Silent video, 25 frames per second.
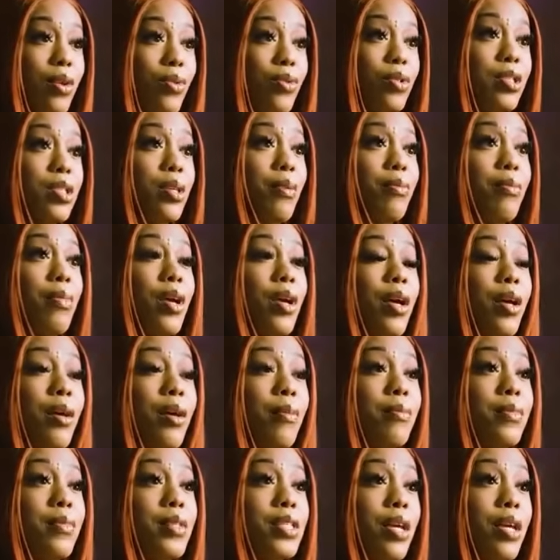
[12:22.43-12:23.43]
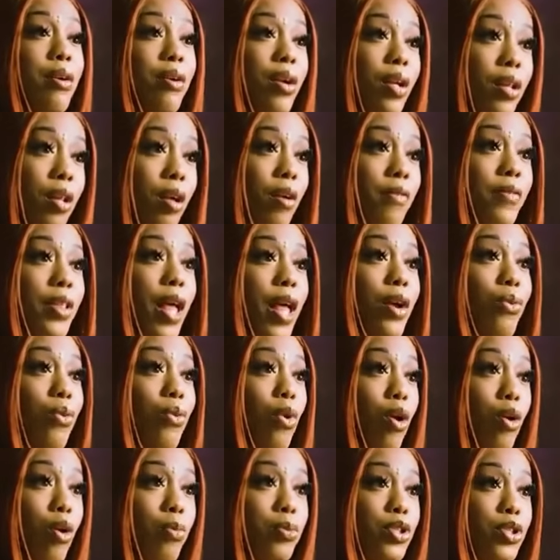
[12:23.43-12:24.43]
some terry cloth, like
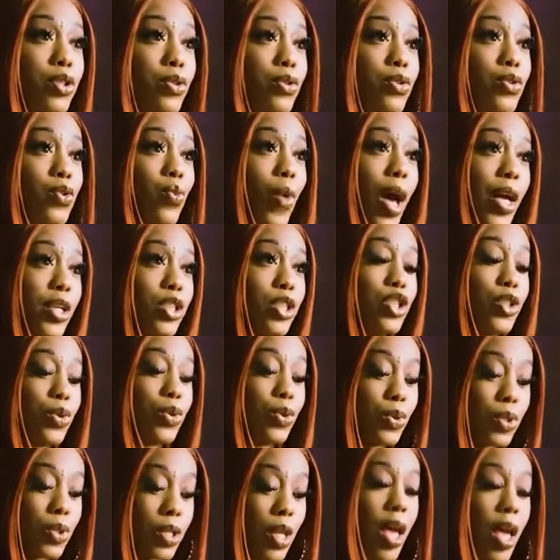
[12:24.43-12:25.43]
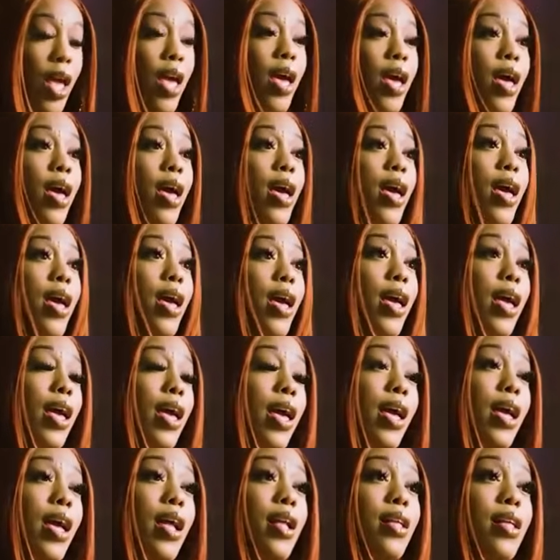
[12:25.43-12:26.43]
robe shoes, white shoes.
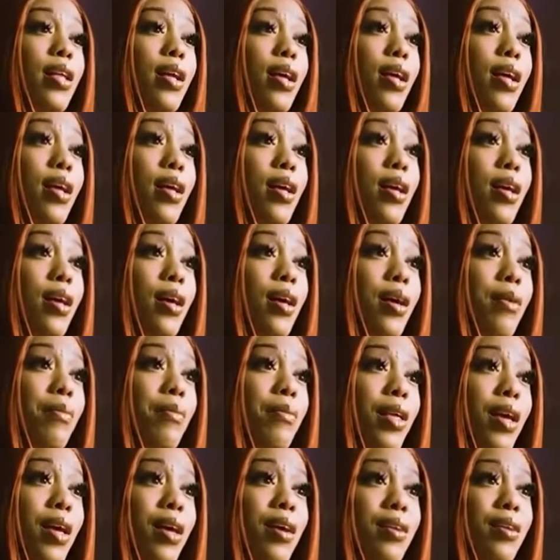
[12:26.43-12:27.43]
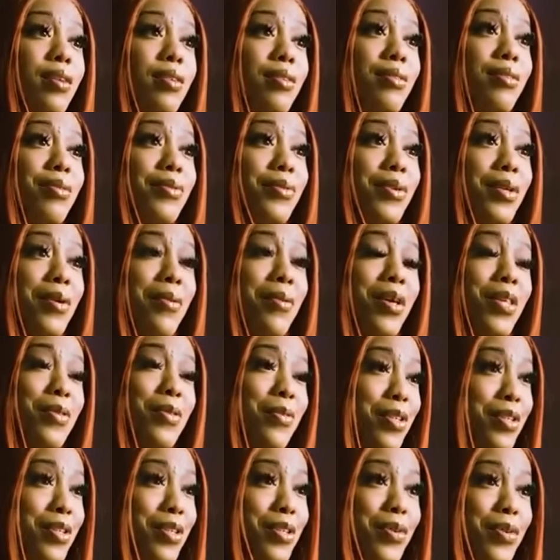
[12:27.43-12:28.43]
And I'm like, what am I
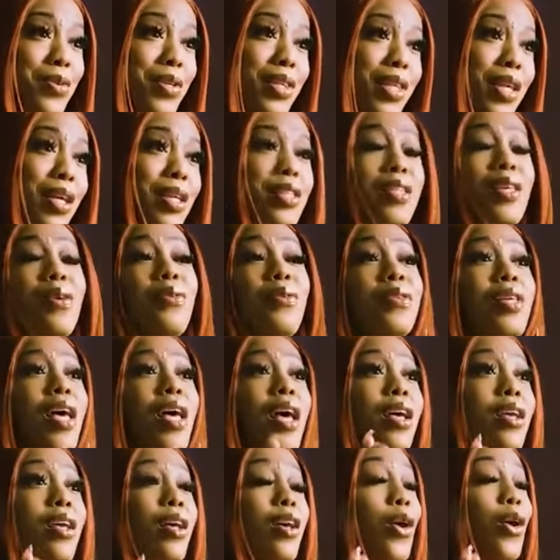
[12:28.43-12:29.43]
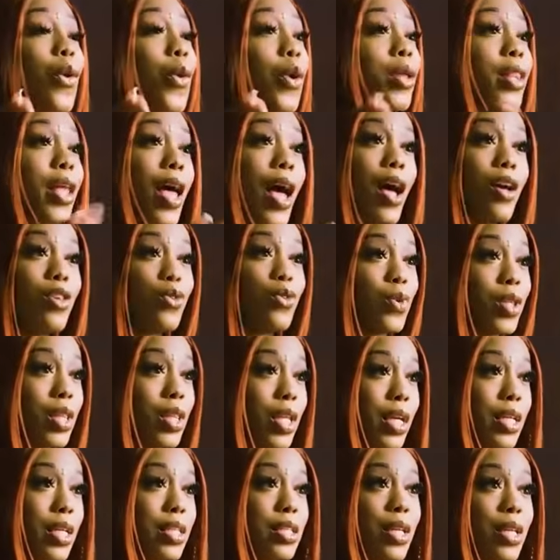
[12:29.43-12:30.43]
supposed to do with these? He was like, go in the house with
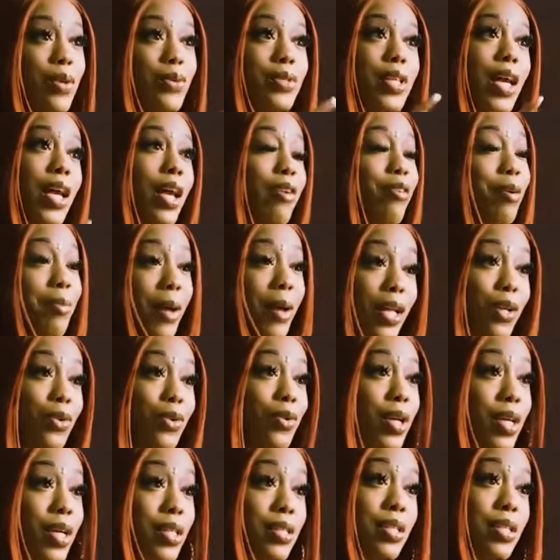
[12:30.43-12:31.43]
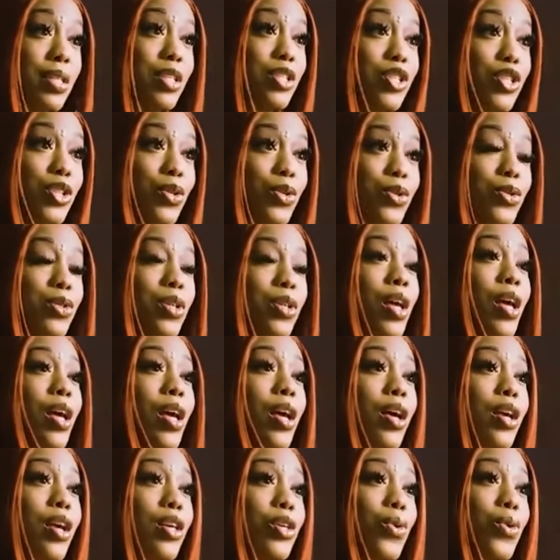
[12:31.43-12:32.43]
these. He was like, everybody who gets these shoes,
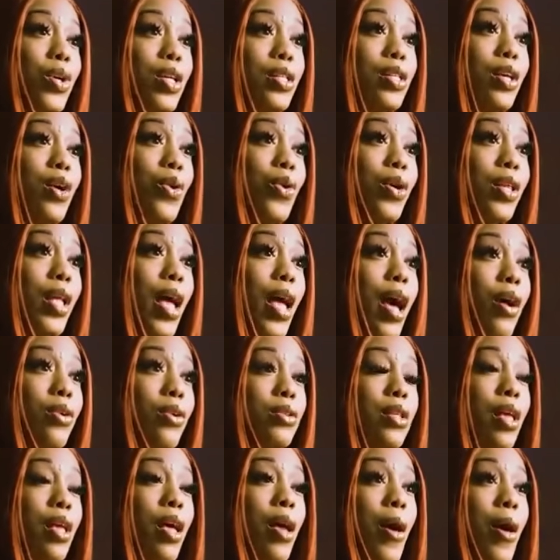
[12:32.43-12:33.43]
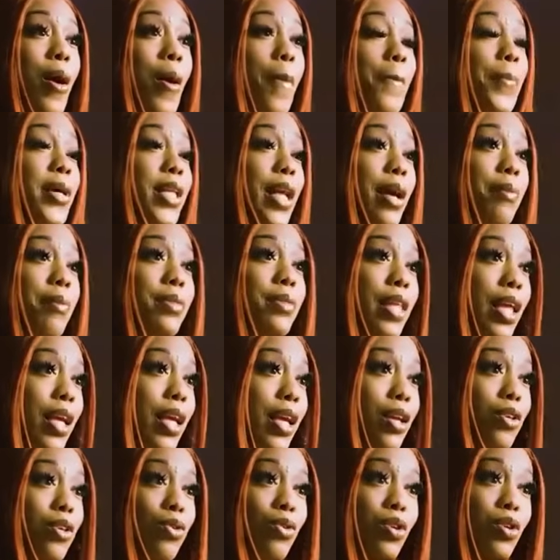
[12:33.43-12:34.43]
you get to go in the house. But I'm
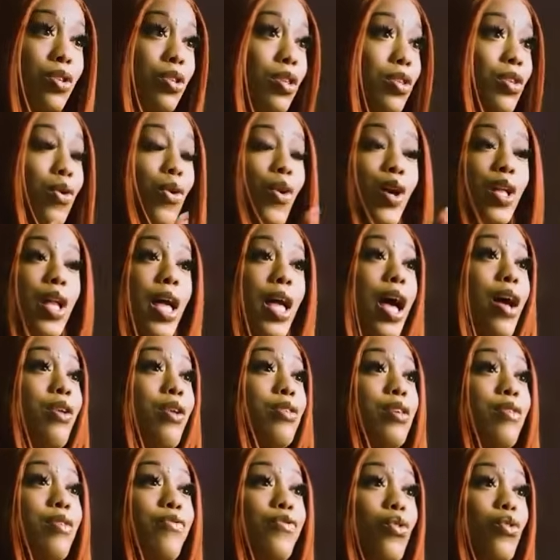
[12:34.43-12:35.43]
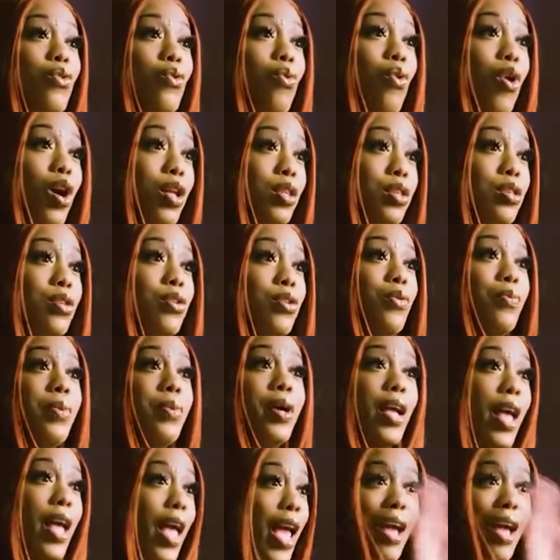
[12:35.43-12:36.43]
thinking you could just go in the house if you want to,
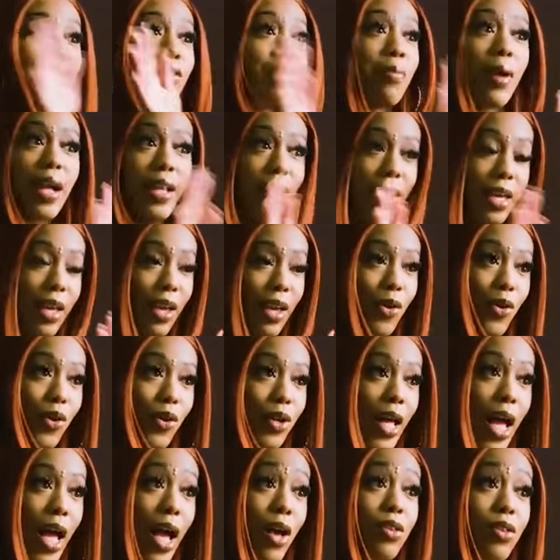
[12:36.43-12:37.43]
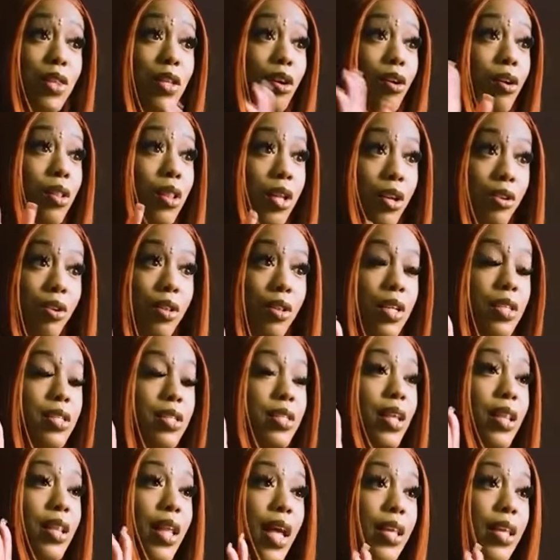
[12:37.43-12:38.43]
but everybody can't go in the house. They're literally
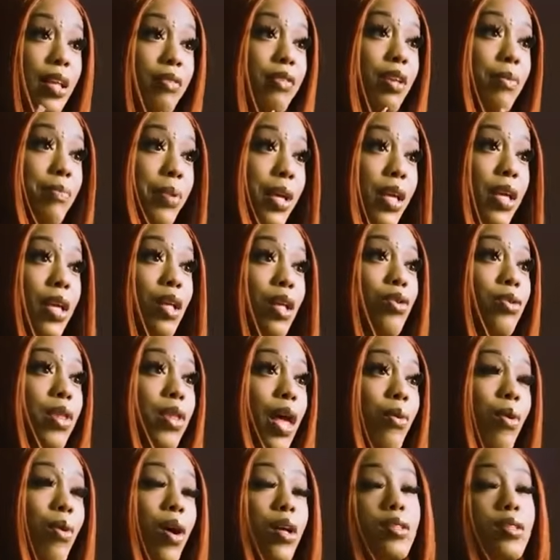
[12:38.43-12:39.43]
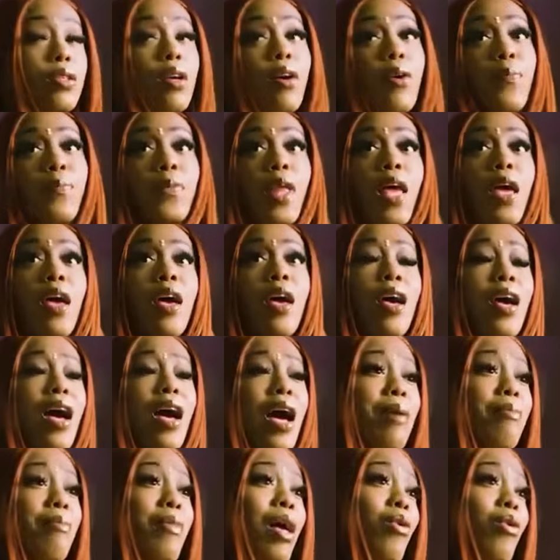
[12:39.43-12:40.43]
selectively picking who they want. So
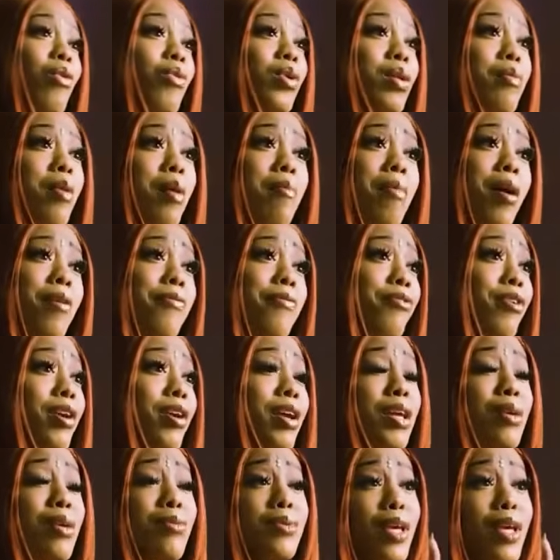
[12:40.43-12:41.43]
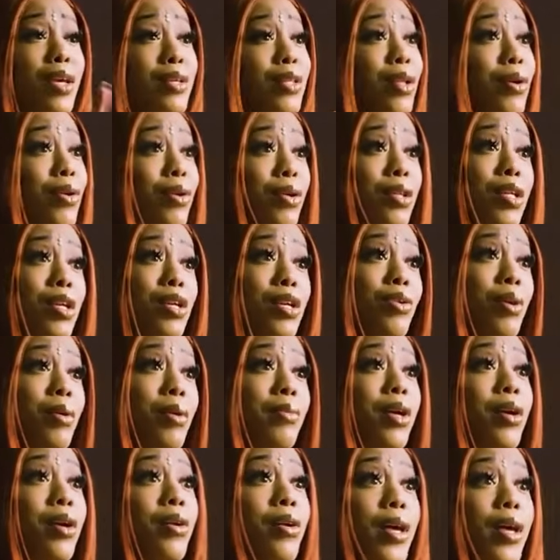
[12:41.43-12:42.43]
I'm like, well, what about my friend? He was like, no, only you.
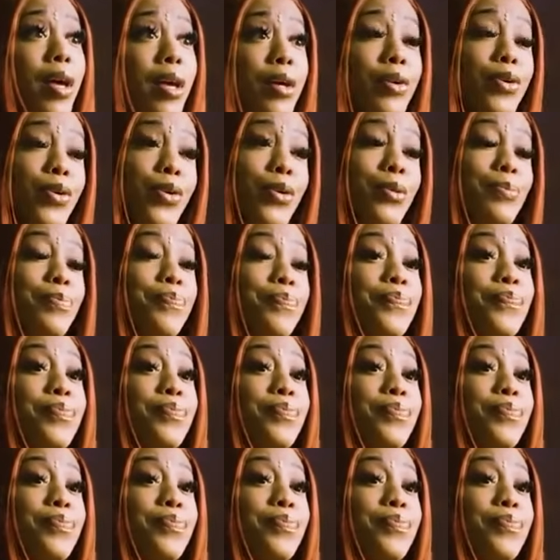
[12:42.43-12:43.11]
I'm like, okay, cool.